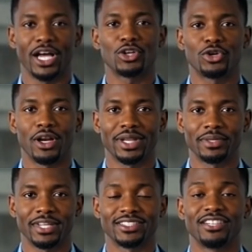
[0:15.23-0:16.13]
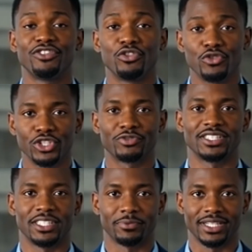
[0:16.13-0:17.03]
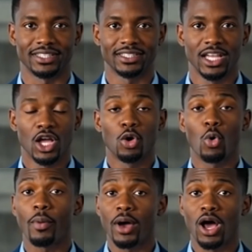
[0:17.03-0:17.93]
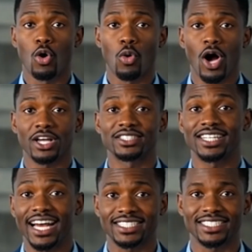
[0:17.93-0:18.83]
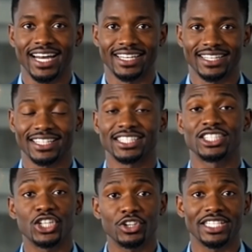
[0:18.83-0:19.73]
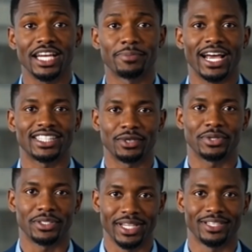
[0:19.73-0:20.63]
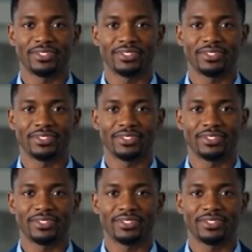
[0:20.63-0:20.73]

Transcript: Modern development is a fusion of disciplines: programming, art, sound design, and strategic project management.